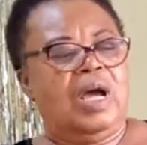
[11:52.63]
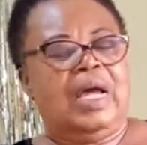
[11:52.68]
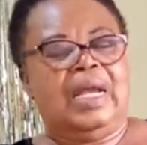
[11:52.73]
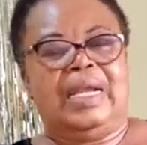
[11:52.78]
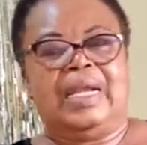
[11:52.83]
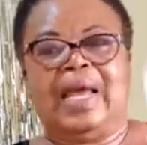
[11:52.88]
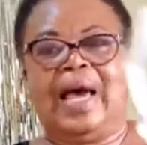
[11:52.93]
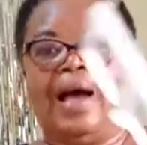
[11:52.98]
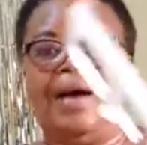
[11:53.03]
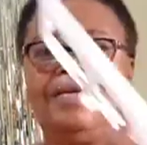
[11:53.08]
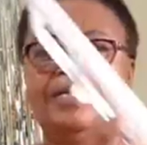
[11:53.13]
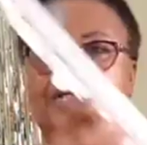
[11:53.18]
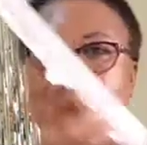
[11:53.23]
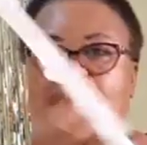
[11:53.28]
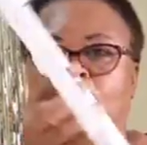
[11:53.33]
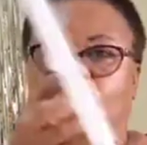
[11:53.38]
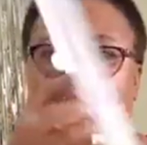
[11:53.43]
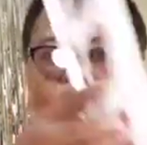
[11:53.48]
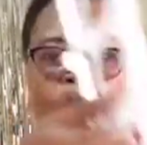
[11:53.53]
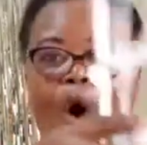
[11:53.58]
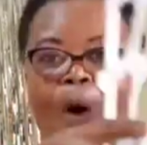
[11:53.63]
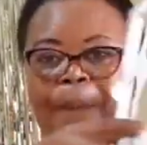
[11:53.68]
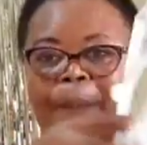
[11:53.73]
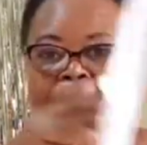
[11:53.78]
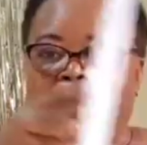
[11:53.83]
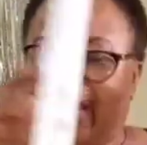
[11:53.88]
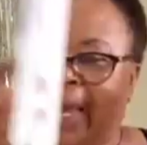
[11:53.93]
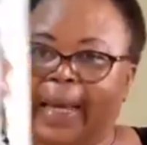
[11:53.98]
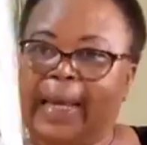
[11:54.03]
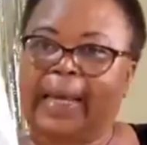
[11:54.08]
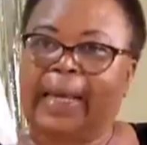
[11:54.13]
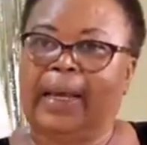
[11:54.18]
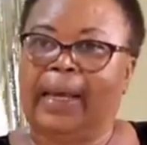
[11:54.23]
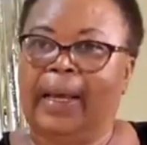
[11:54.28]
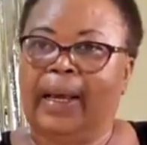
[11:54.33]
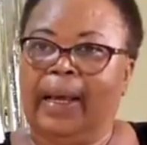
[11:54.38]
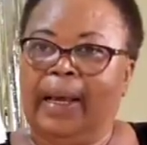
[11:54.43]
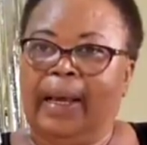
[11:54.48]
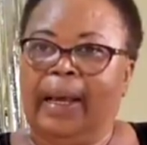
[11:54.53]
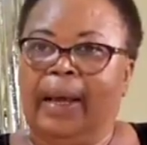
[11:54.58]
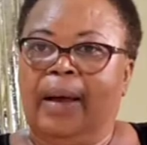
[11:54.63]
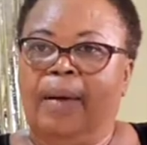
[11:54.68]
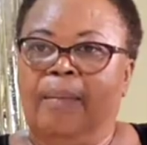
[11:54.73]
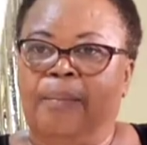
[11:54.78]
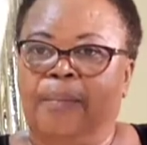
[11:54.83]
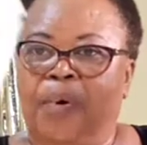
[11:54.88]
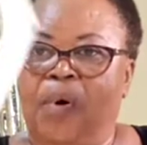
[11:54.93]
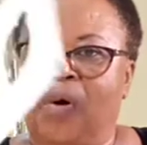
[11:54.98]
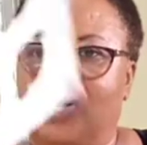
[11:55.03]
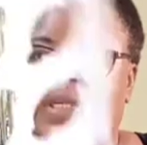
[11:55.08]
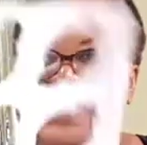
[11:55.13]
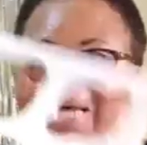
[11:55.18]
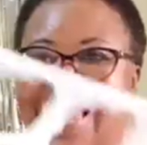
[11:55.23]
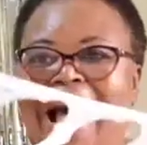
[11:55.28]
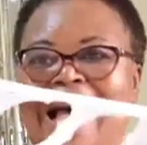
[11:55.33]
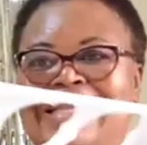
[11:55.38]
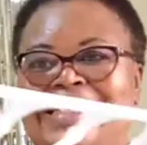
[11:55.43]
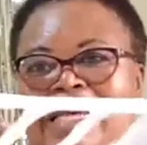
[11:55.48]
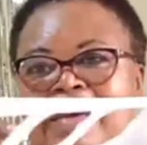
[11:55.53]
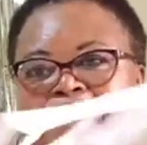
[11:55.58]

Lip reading: Now, the cupcake box has a